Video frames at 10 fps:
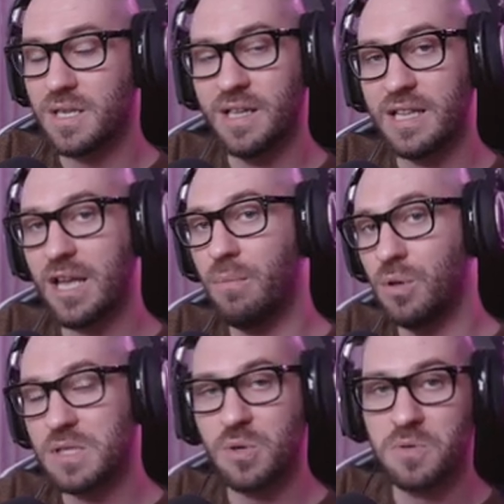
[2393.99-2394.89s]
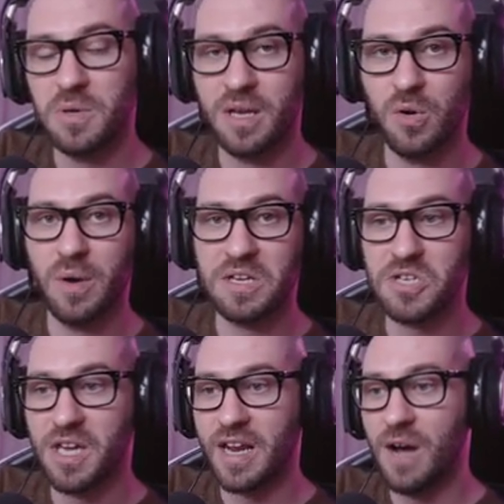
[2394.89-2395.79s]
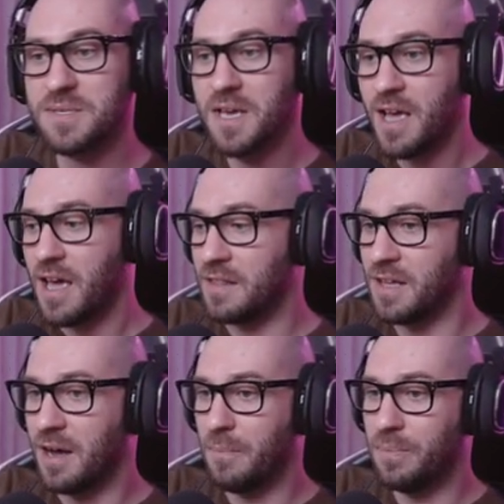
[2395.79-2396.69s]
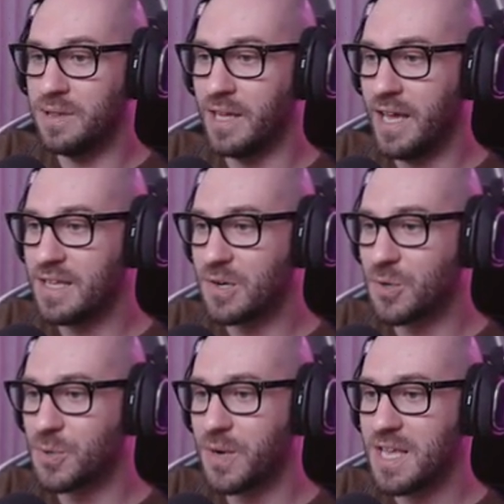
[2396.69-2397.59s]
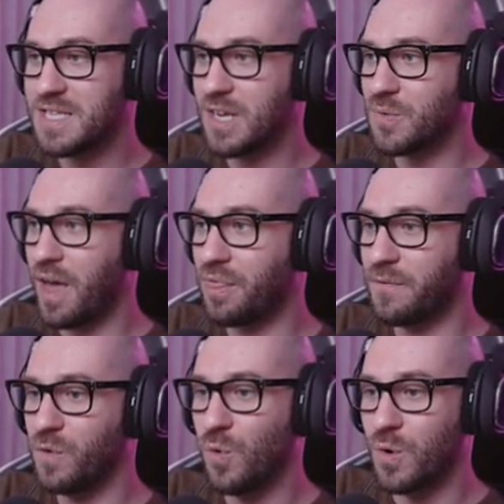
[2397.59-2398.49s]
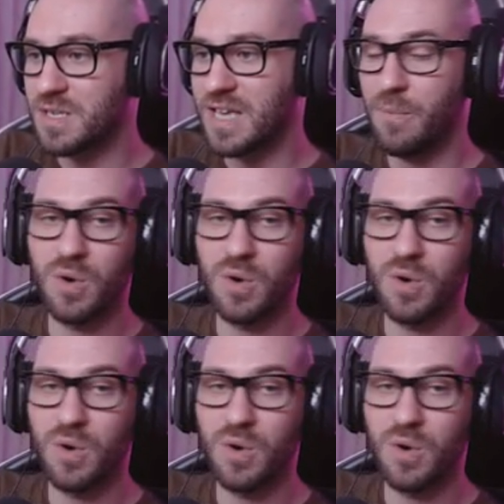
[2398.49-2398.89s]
a link down below in the description. You can go ahead and check it out and uh, play the crazy Grand Theft Horse game